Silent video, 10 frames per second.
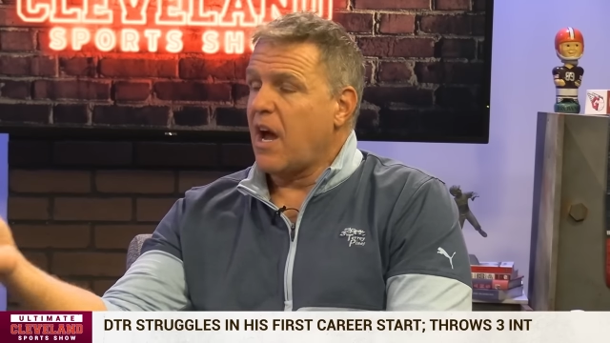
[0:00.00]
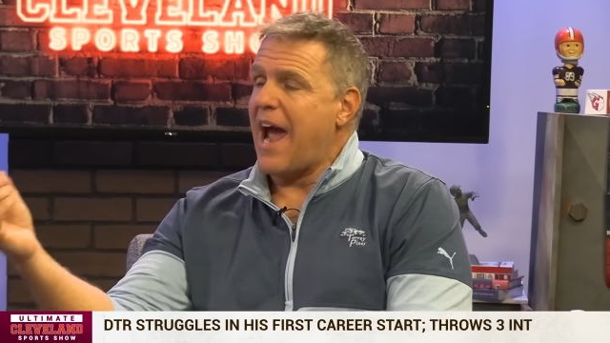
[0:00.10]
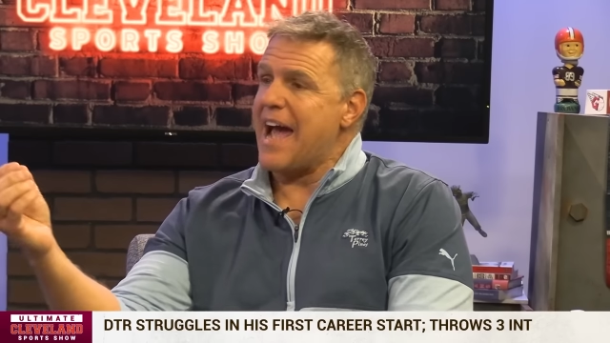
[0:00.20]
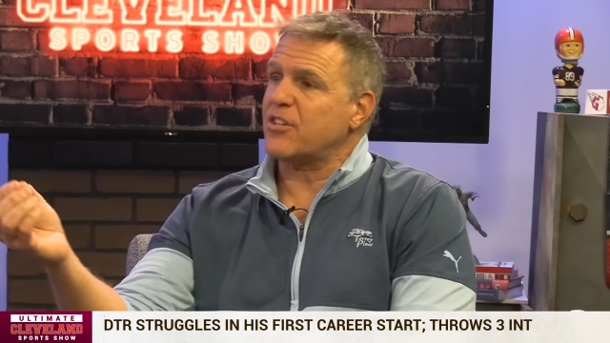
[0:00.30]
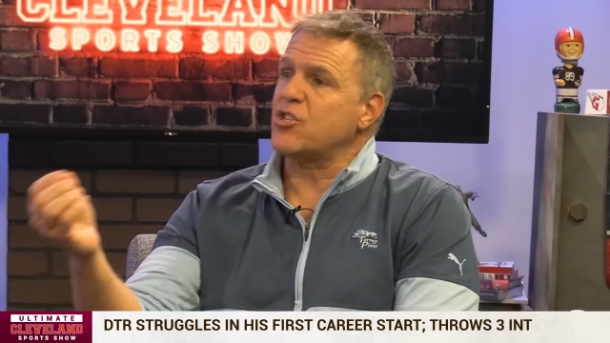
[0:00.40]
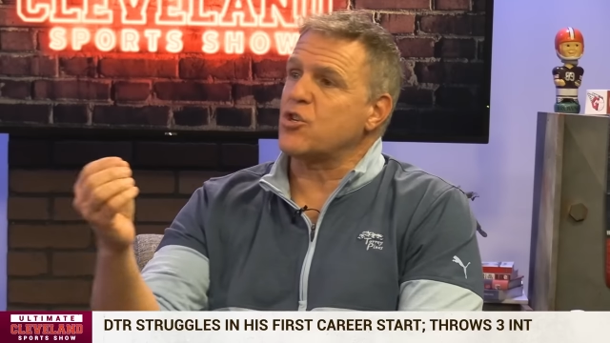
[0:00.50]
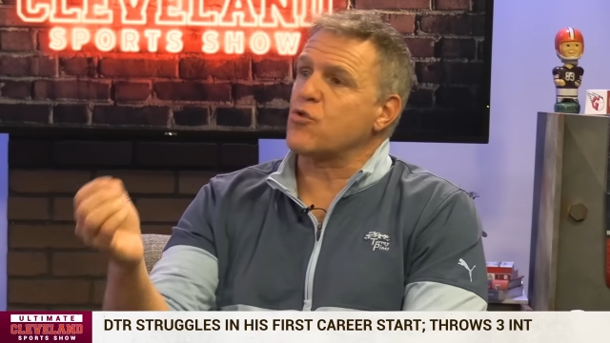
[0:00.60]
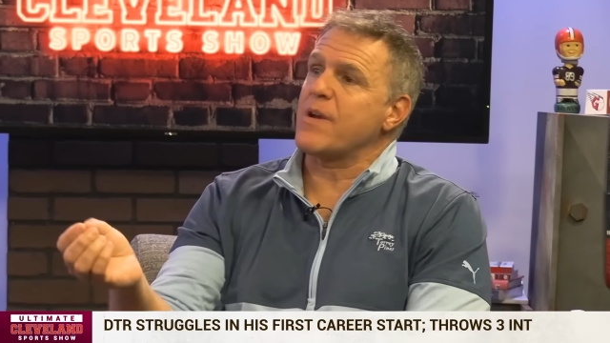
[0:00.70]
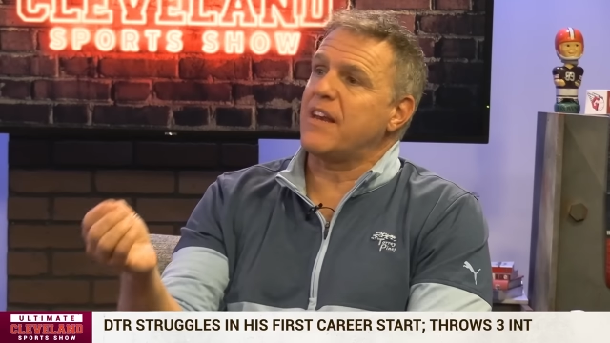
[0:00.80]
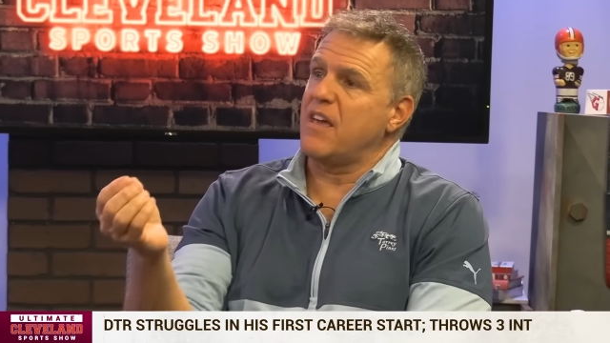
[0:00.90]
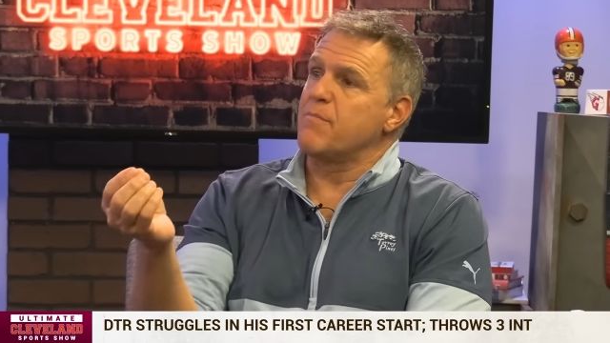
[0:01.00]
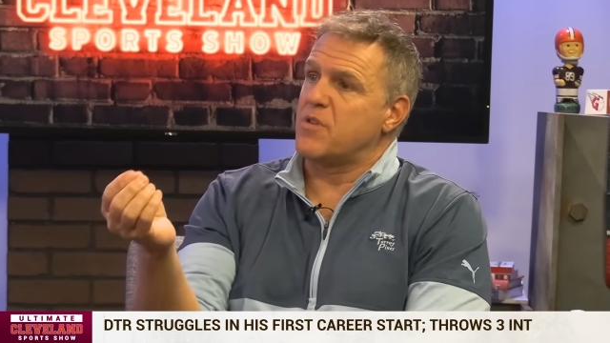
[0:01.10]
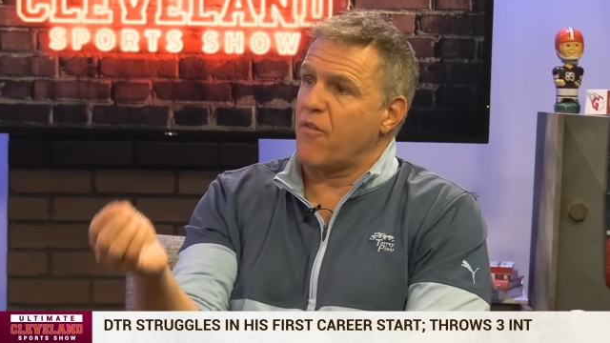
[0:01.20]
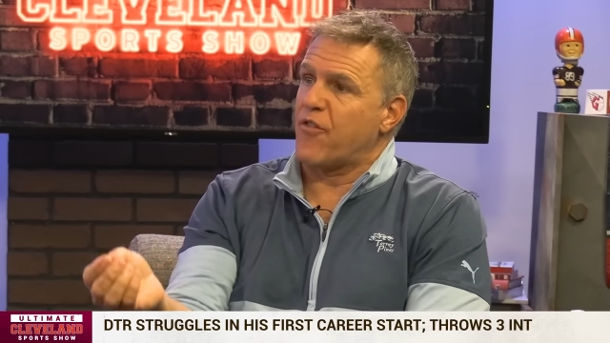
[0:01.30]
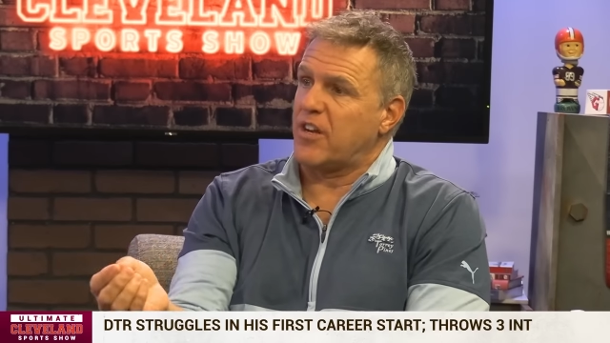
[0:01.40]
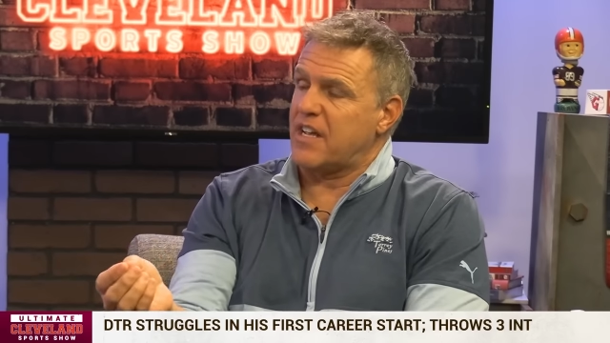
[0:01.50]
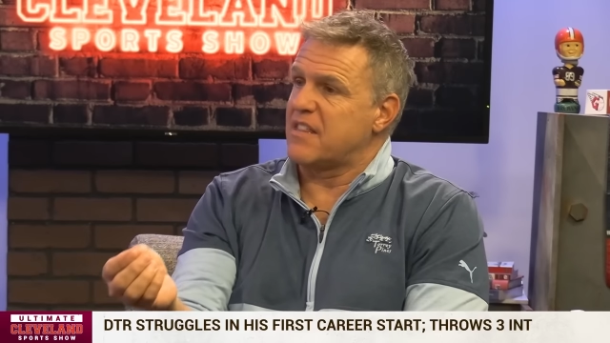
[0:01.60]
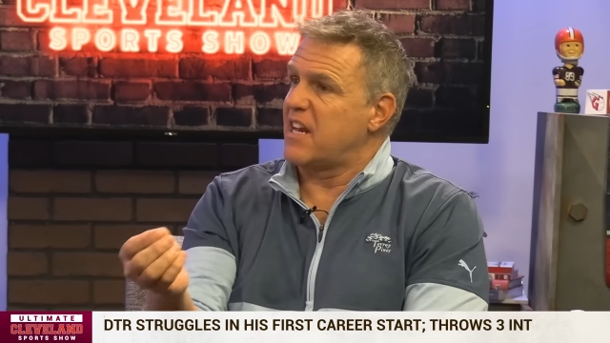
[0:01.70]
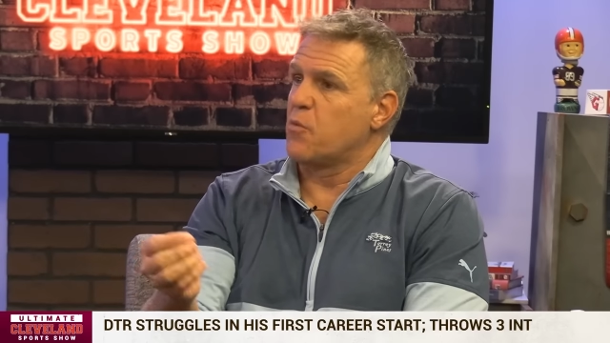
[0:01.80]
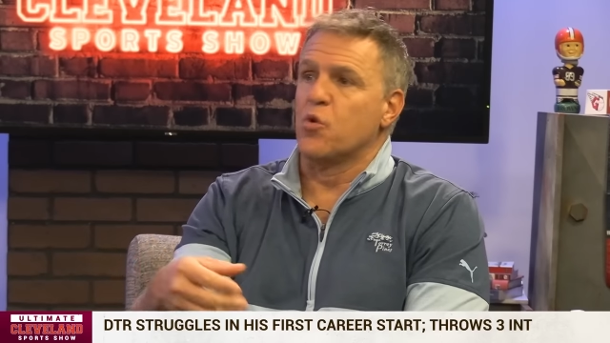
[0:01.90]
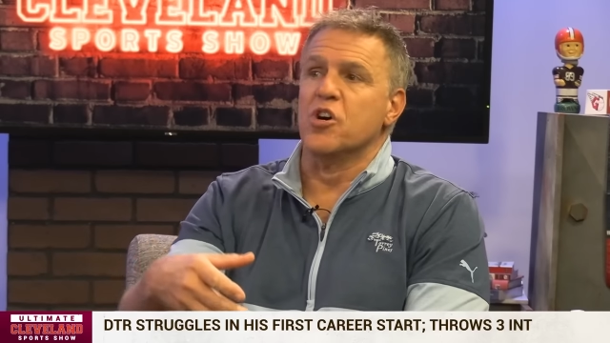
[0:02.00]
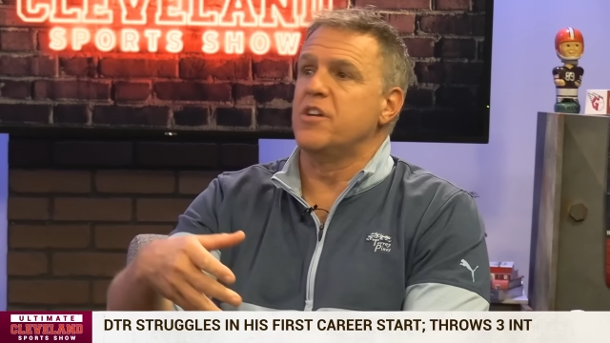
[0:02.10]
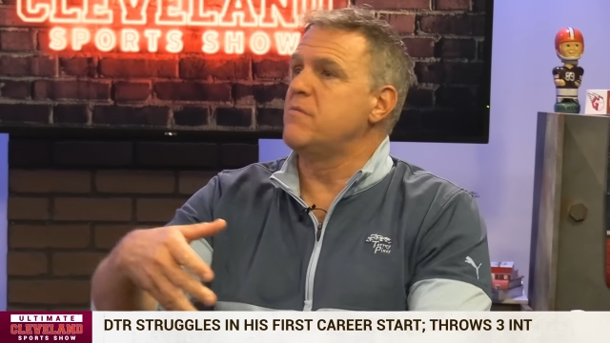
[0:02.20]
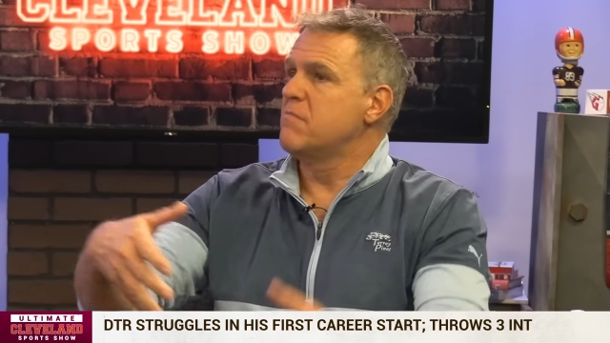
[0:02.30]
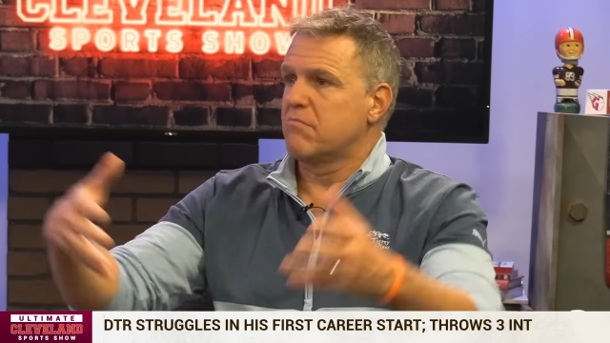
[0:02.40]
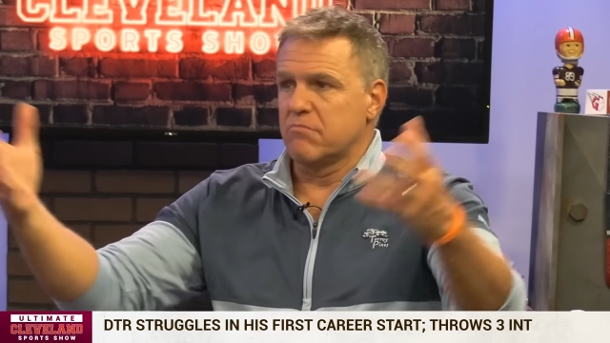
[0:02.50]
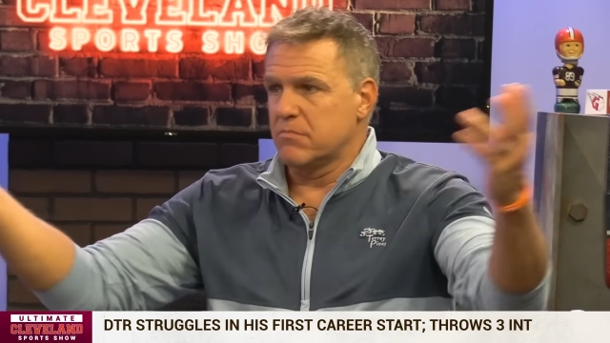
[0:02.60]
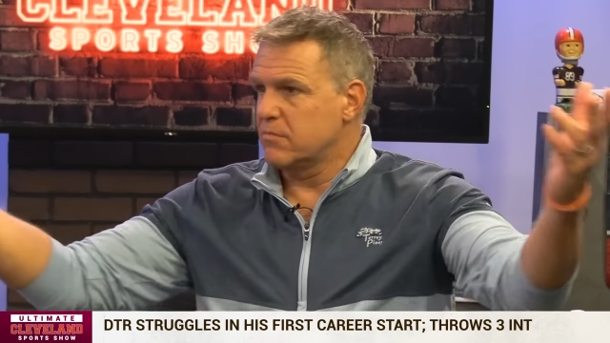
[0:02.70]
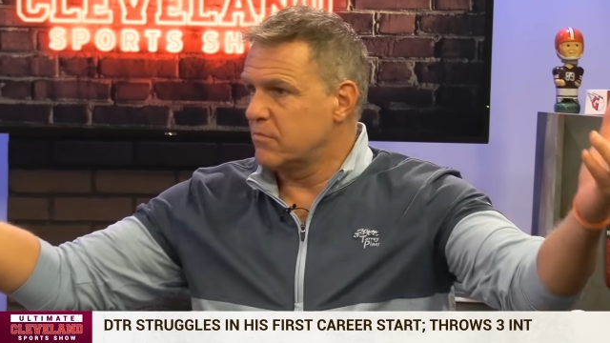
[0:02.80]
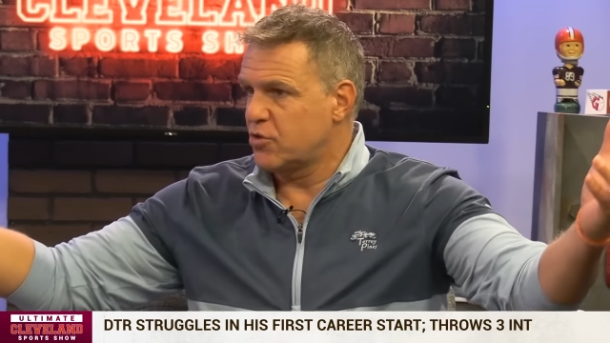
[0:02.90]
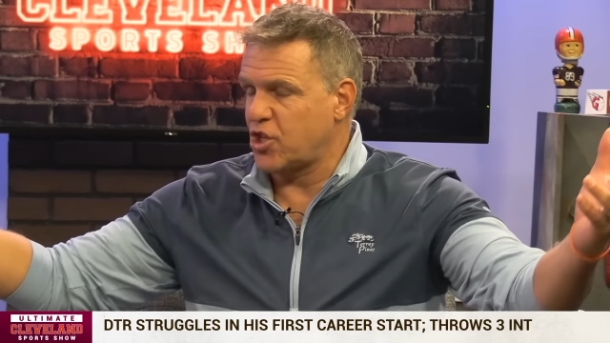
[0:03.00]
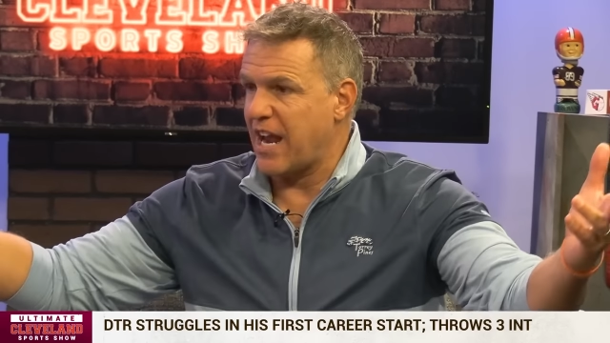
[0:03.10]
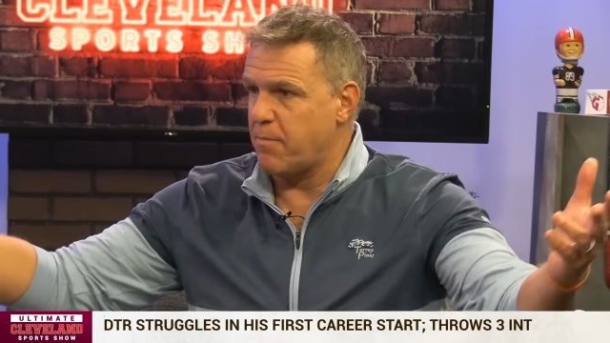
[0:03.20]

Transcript: Has to treat him differently than he would Shane